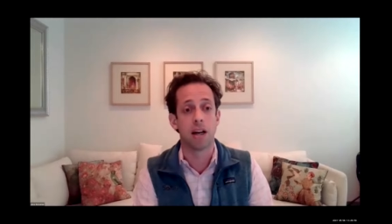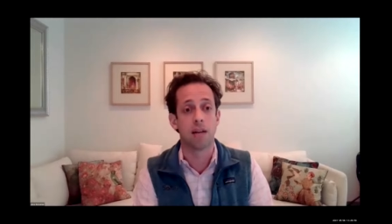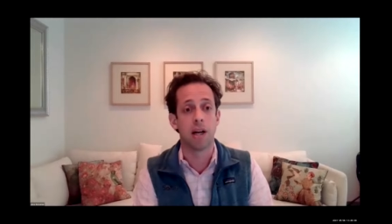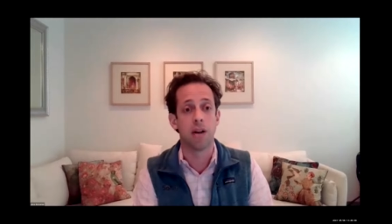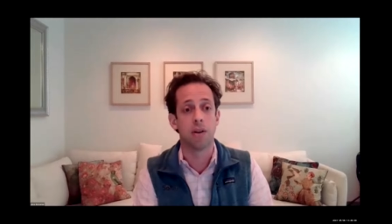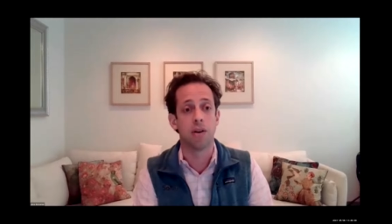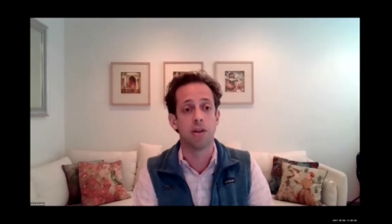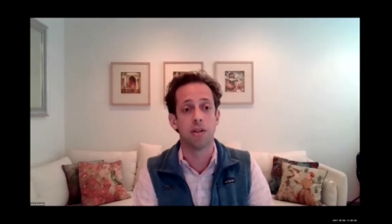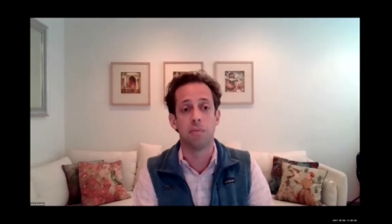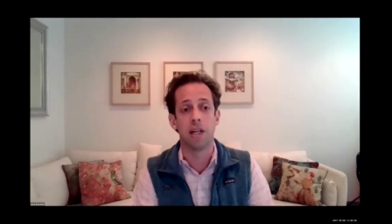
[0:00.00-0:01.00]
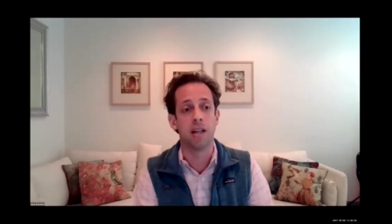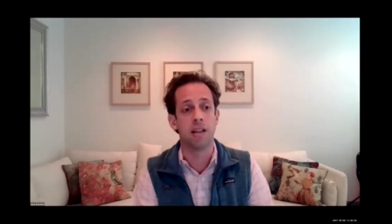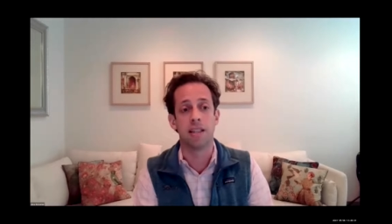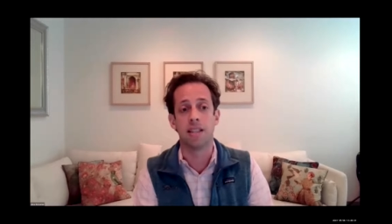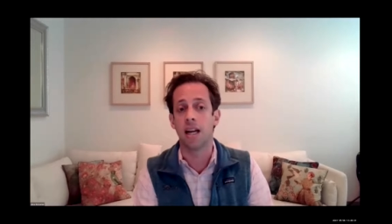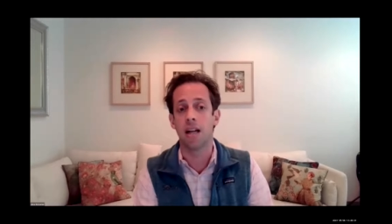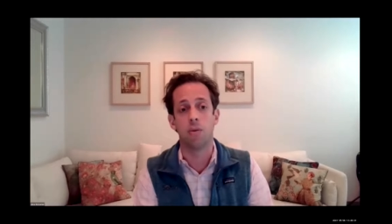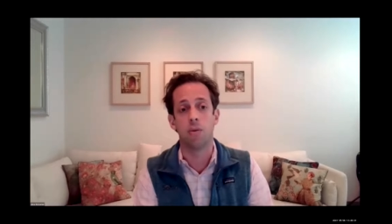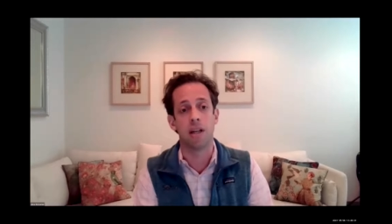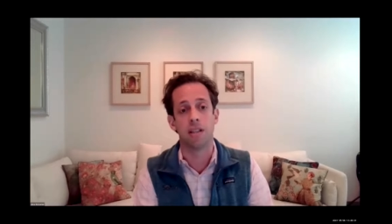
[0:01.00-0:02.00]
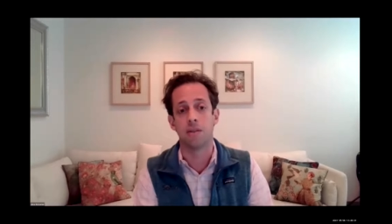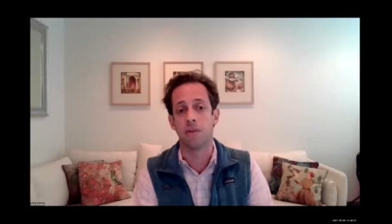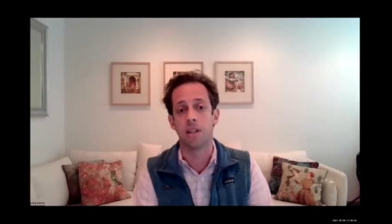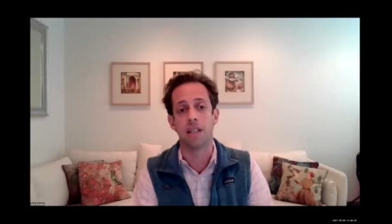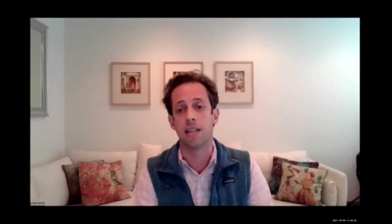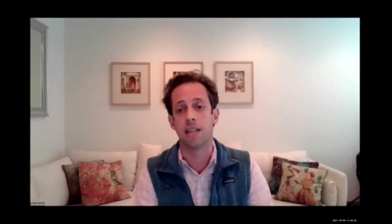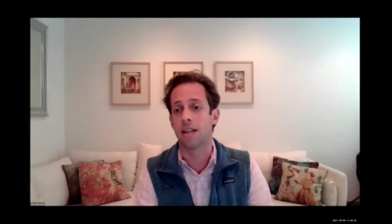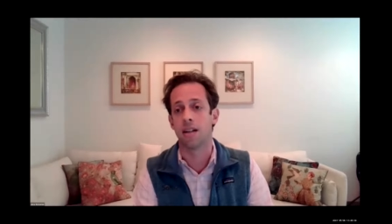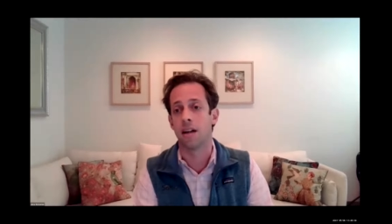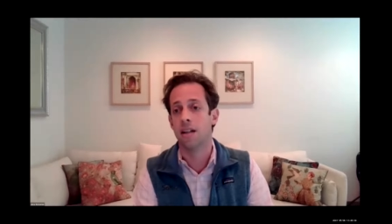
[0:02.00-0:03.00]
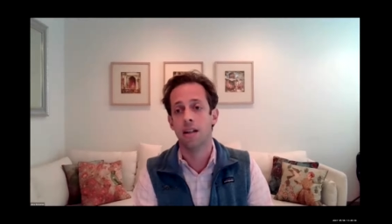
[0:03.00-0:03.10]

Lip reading: talk about those, but the tailwinds for this sector,